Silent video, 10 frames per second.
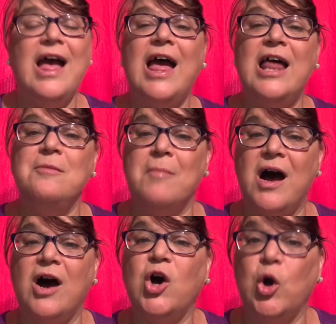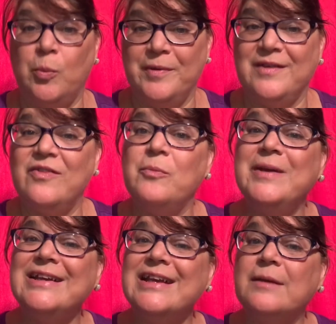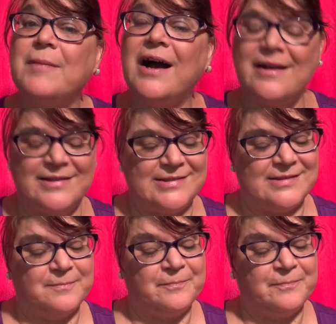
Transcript: and Ma opened the picnic box.